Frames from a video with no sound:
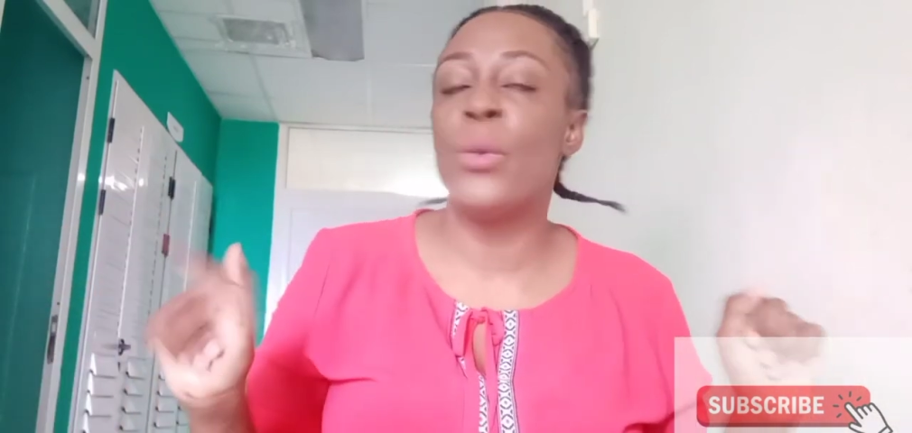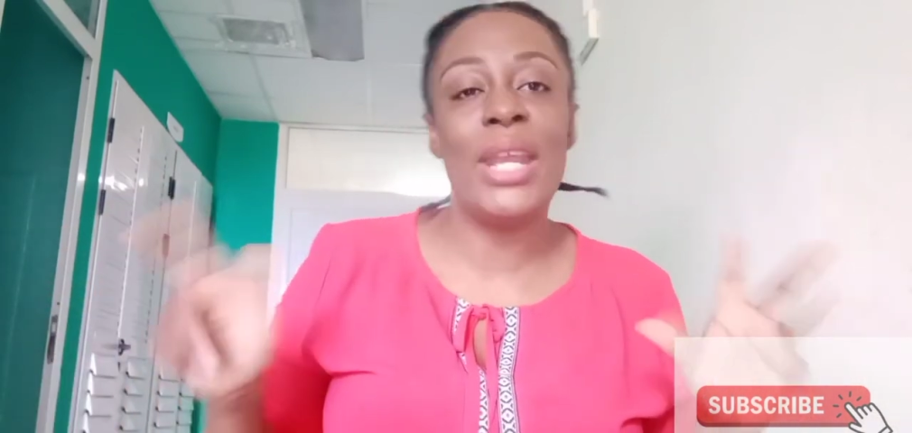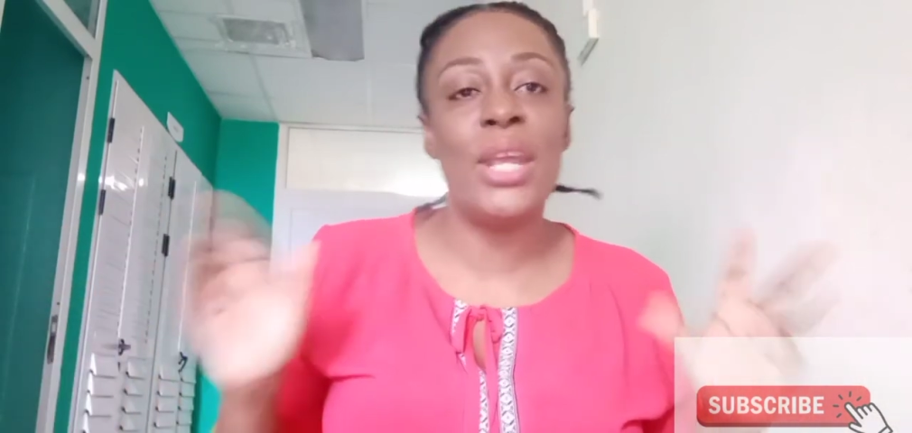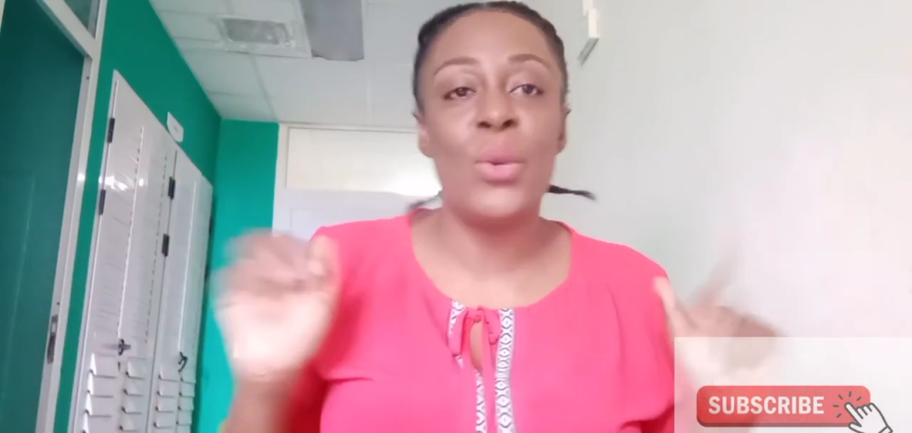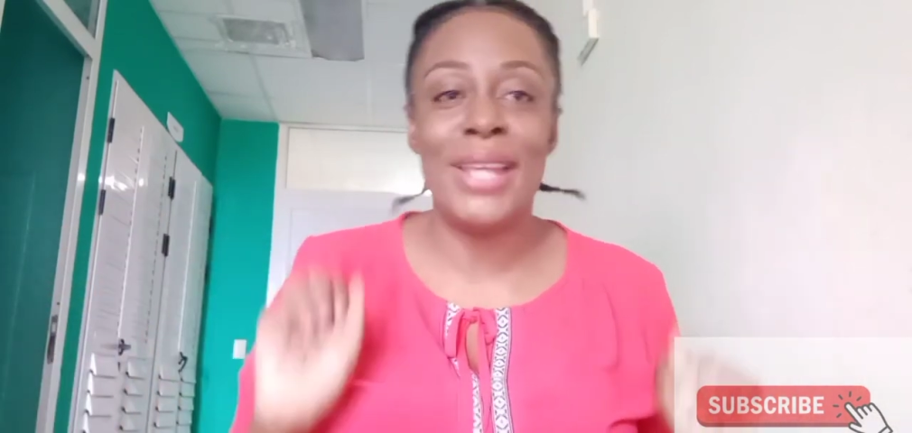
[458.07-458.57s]

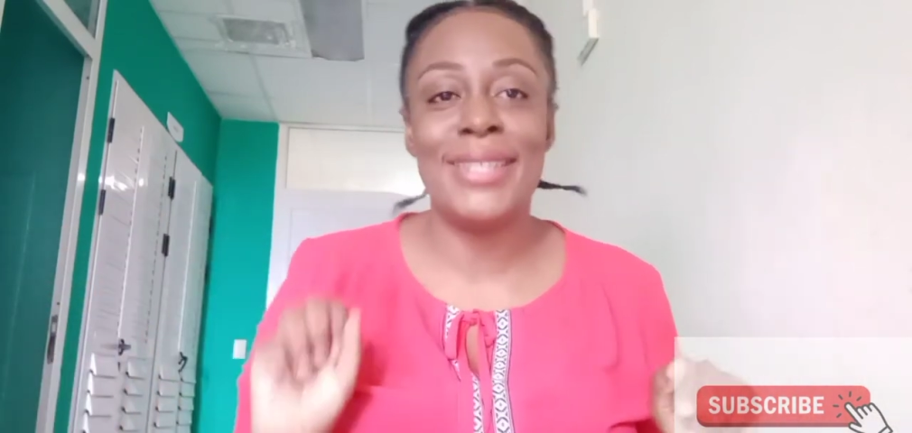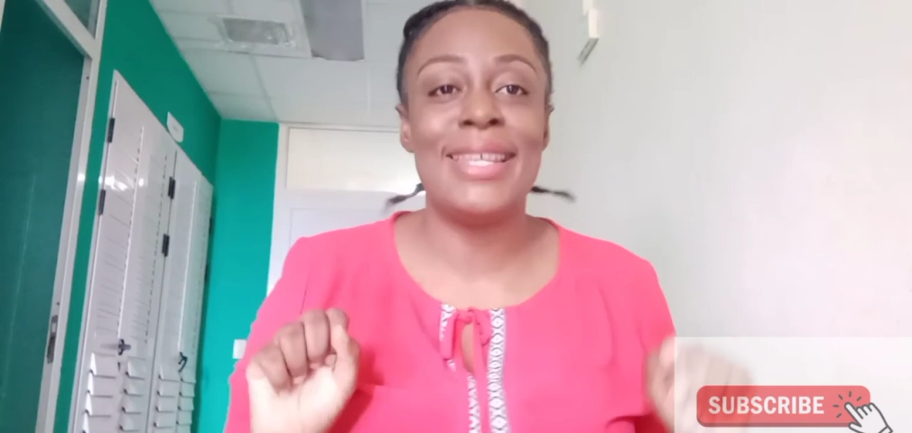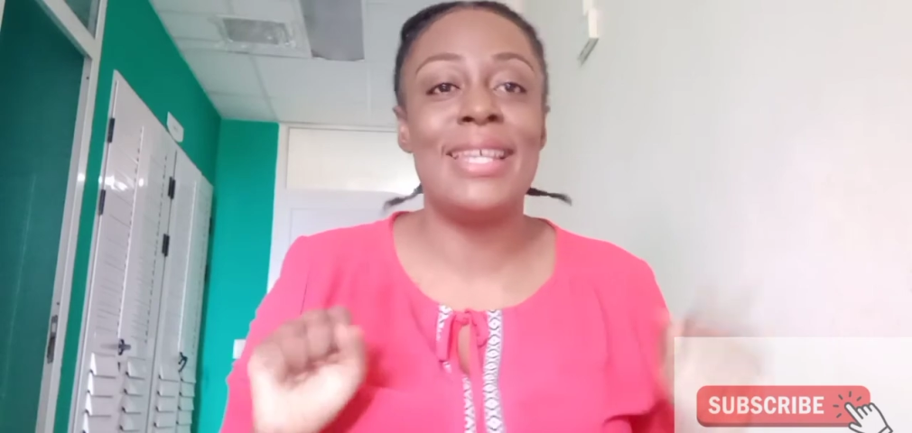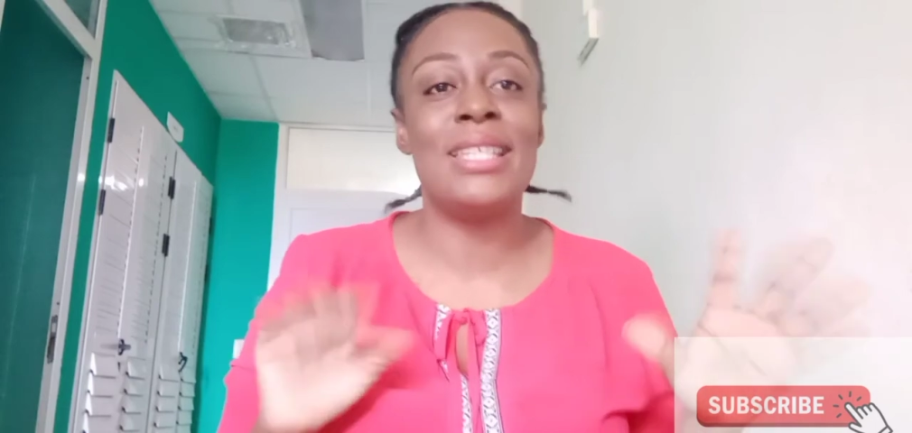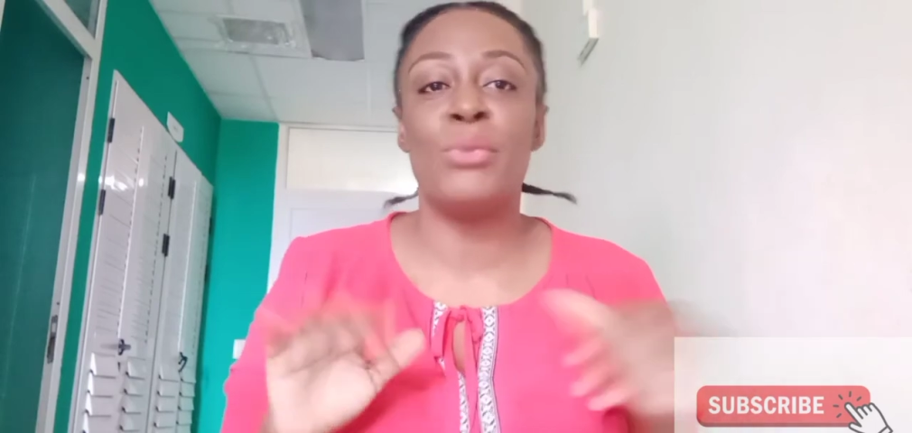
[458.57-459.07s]
Winning
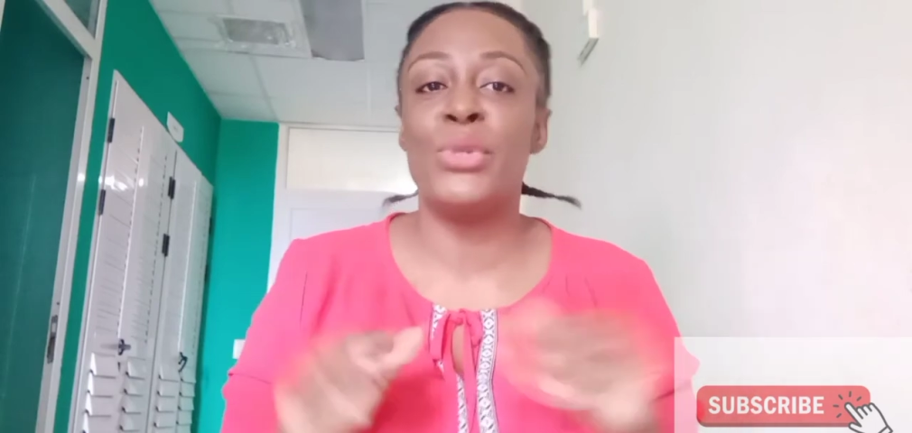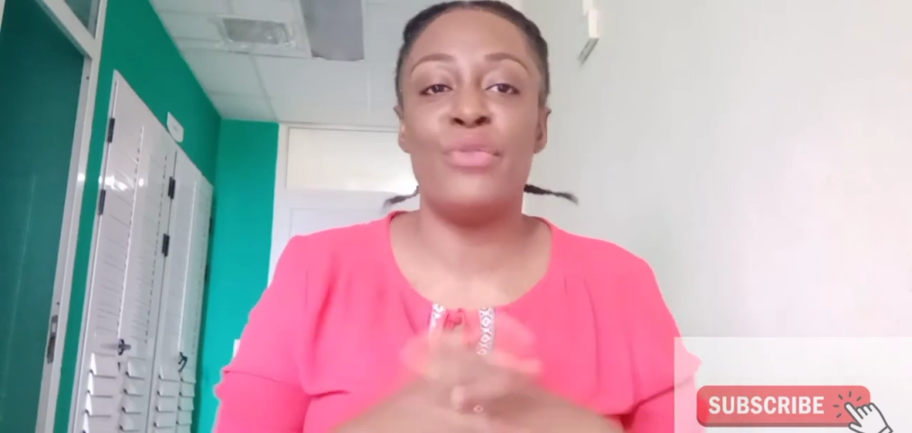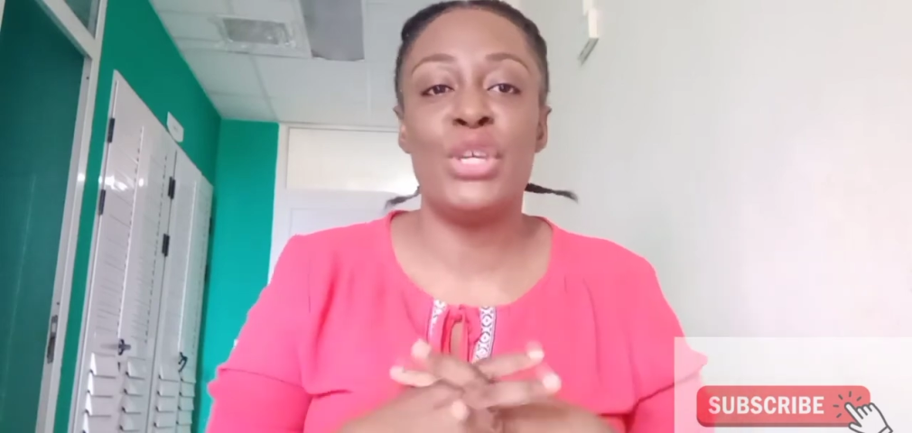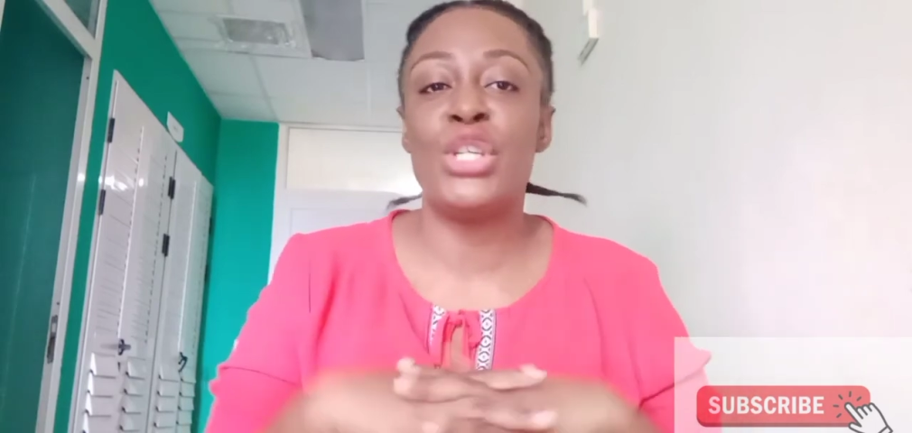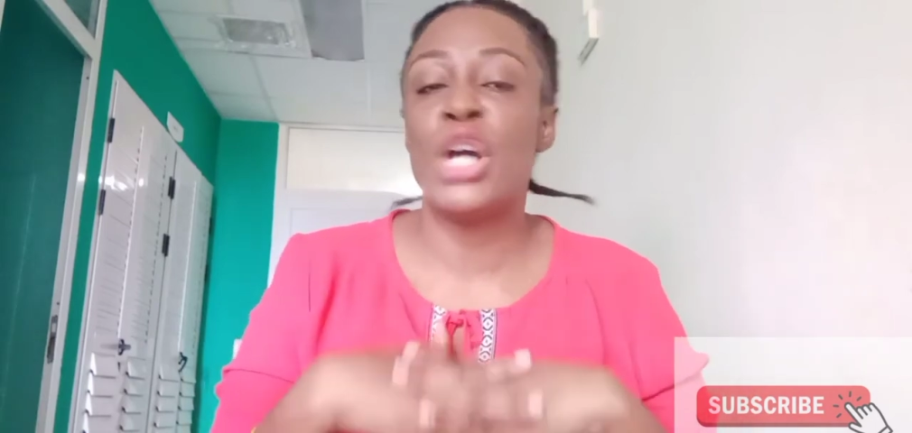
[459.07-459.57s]
Wednesday's
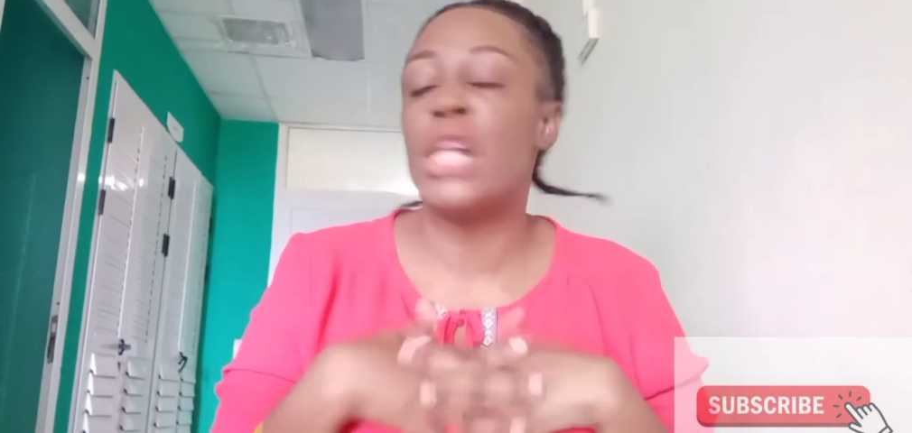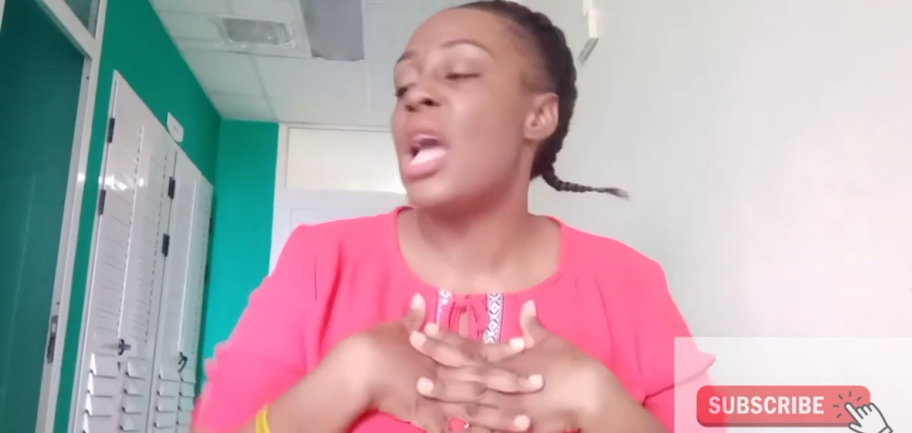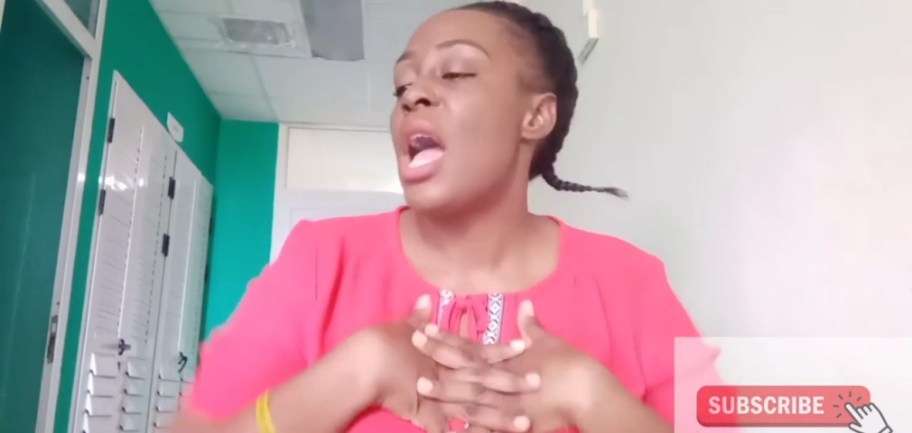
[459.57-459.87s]
motivation.